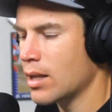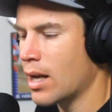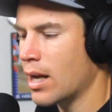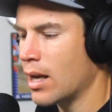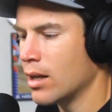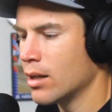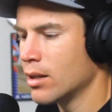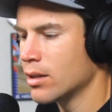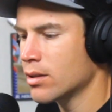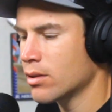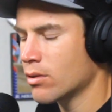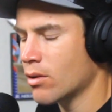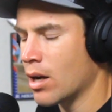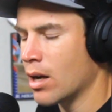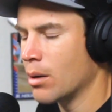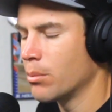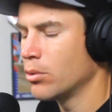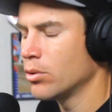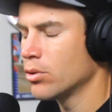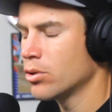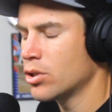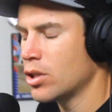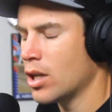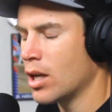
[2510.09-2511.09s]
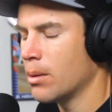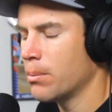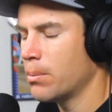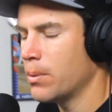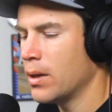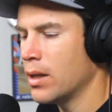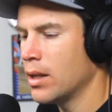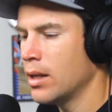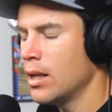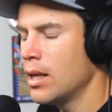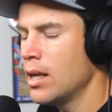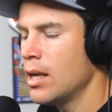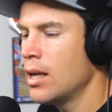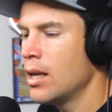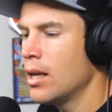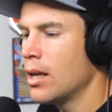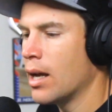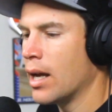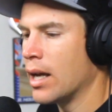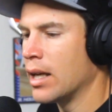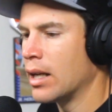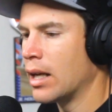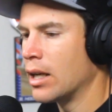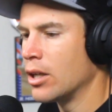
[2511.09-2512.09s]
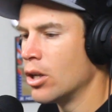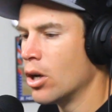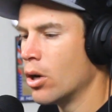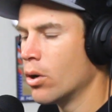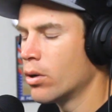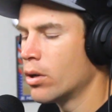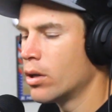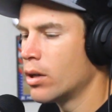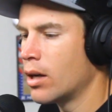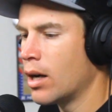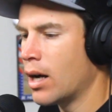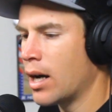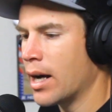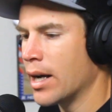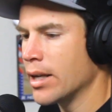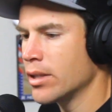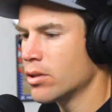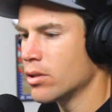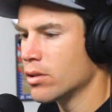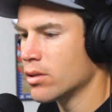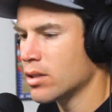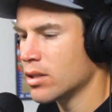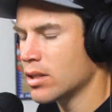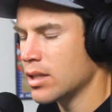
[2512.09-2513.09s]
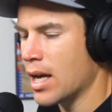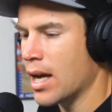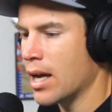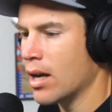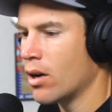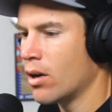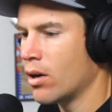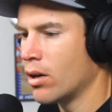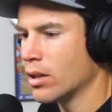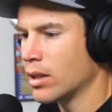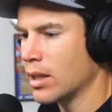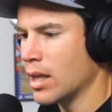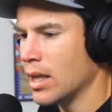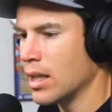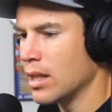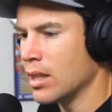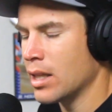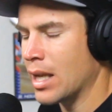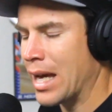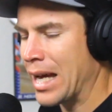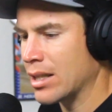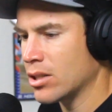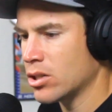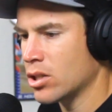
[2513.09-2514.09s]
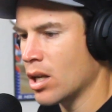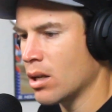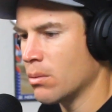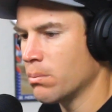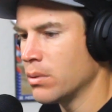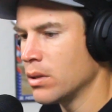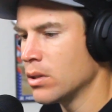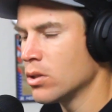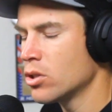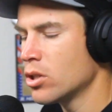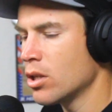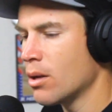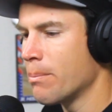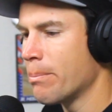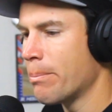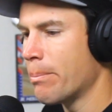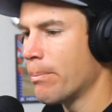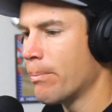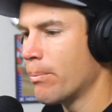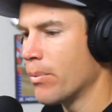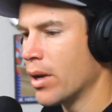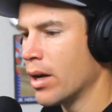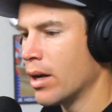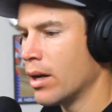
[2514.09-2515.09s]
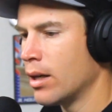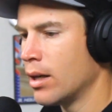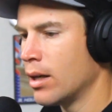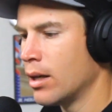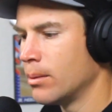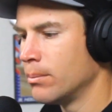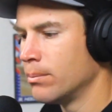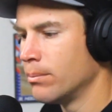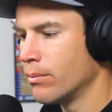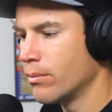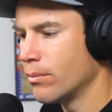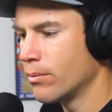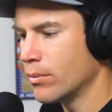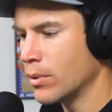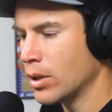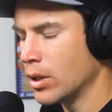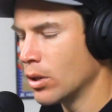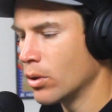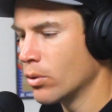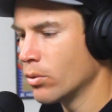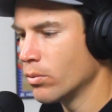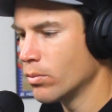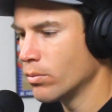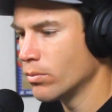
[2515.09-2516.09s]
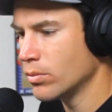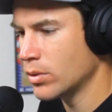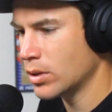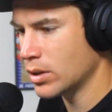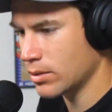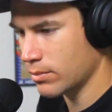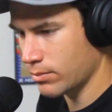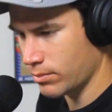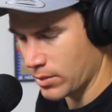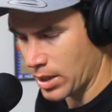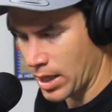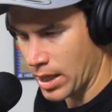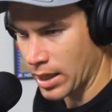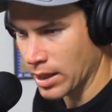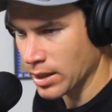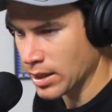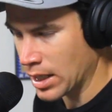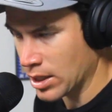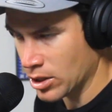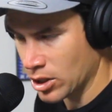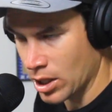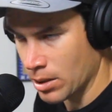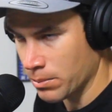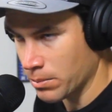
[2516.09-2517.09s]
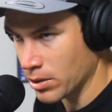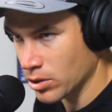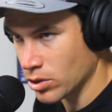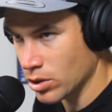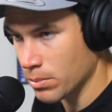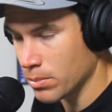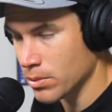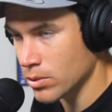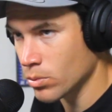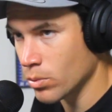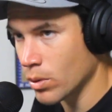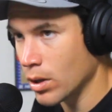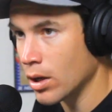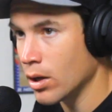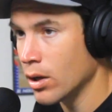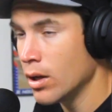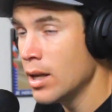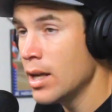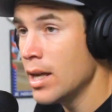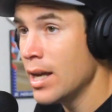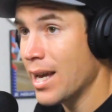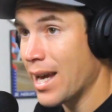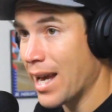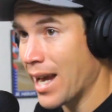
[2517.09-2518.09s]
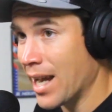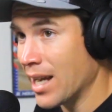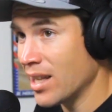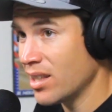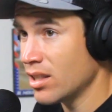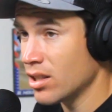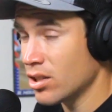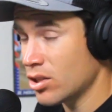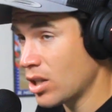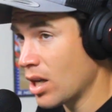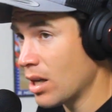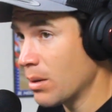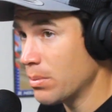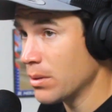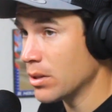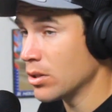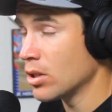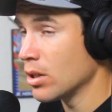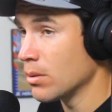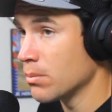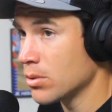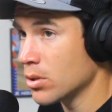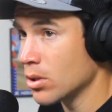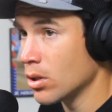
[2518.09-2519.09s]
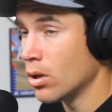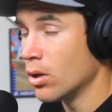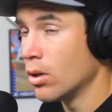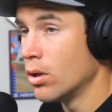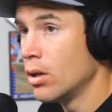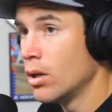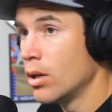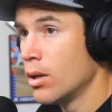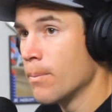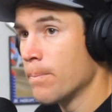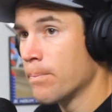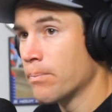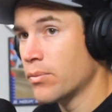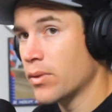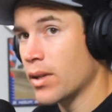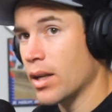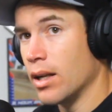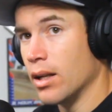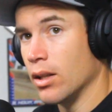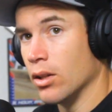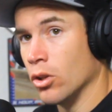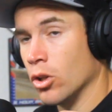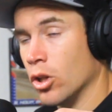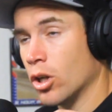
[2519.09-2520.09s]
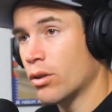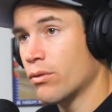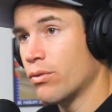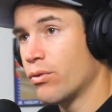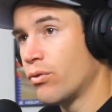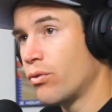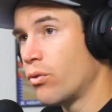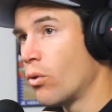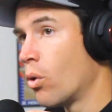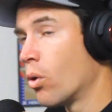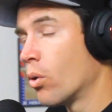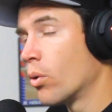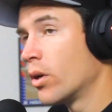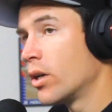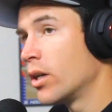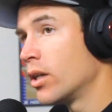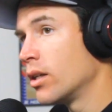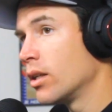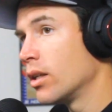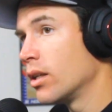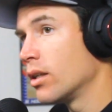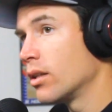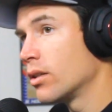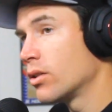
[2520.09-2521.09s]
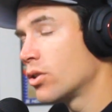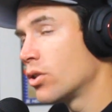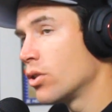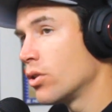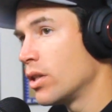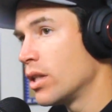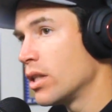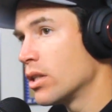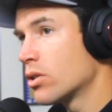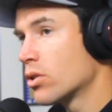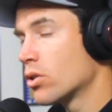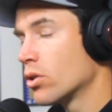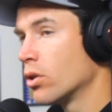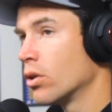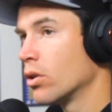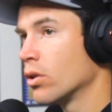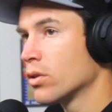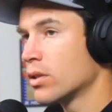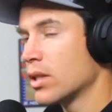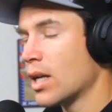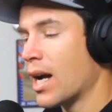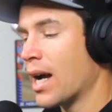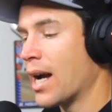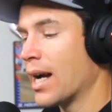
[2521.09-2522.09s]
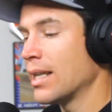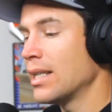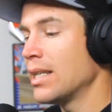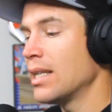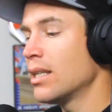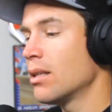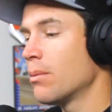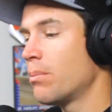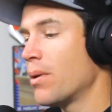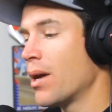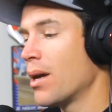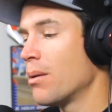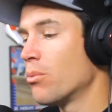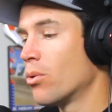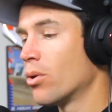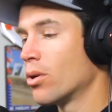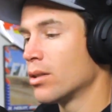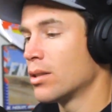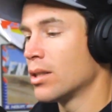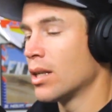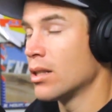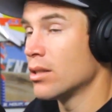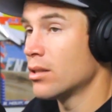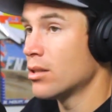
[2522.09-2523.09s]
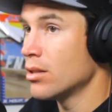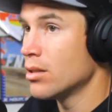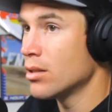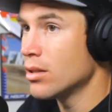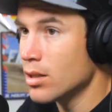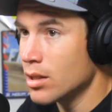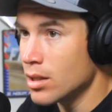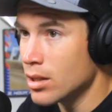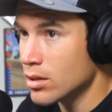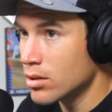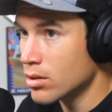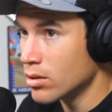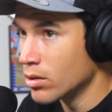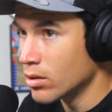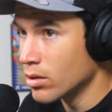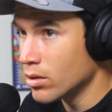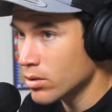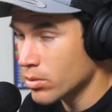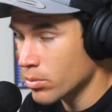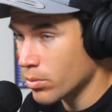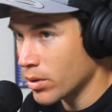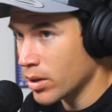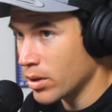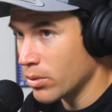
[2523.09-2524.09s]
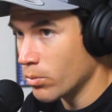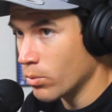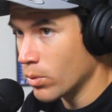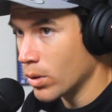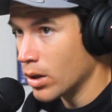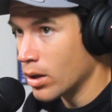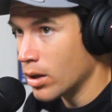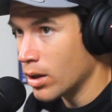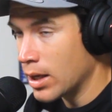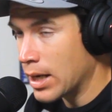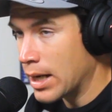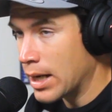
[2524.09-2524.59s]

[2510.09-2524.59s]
Hare Scrambles champion, and I know her eyes are set on getting that championship, taking that championship as well, and this championship. So look forward to these girls. I need to pay more attention to these girls when we're